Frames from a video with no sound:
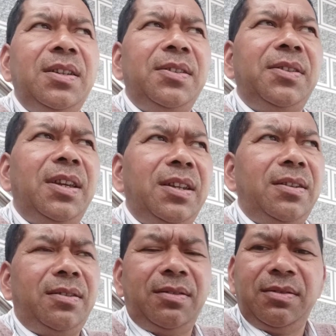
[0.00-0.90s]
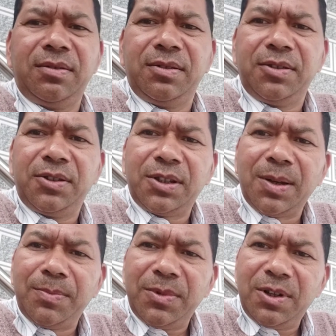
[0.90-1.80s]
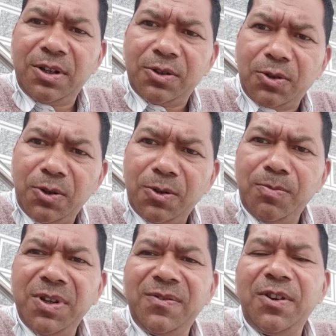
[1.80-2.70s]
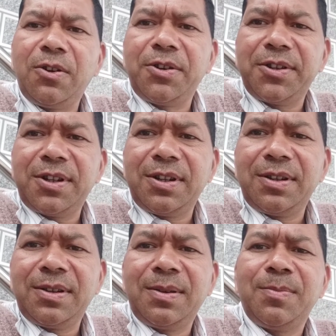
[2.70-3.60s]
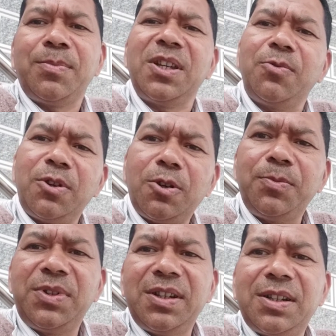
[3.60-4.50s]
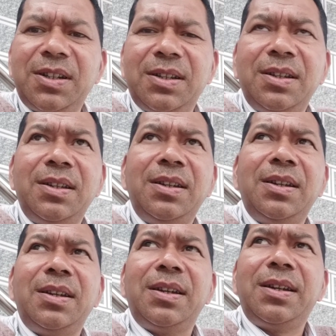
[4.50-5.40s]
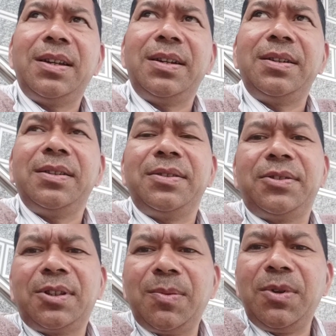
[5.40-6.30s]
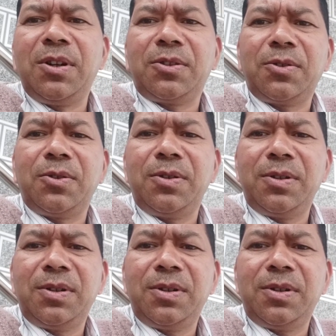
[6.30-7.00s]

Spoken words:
then some electron may be lost by one object and some electron